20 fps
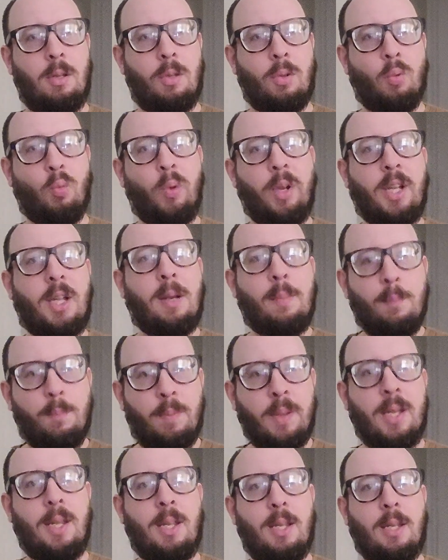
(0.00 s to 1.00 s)
We can
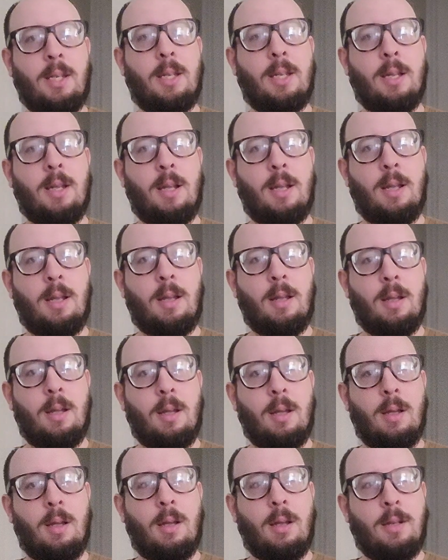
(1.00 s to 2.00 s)
be
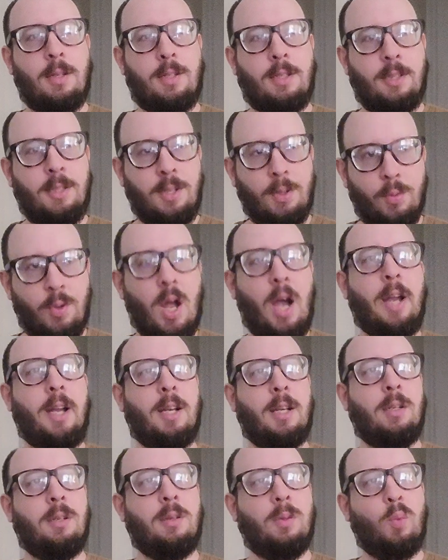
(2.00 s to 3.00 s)

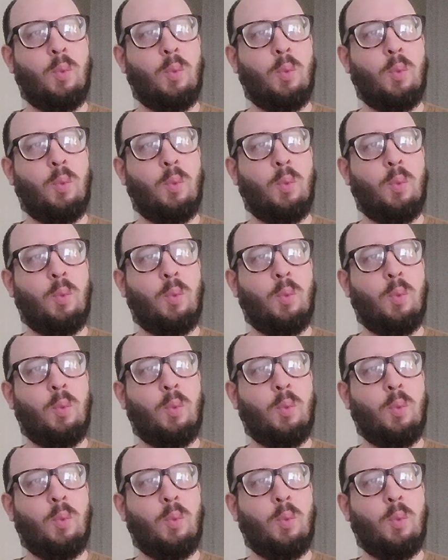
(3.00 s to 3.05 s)
united.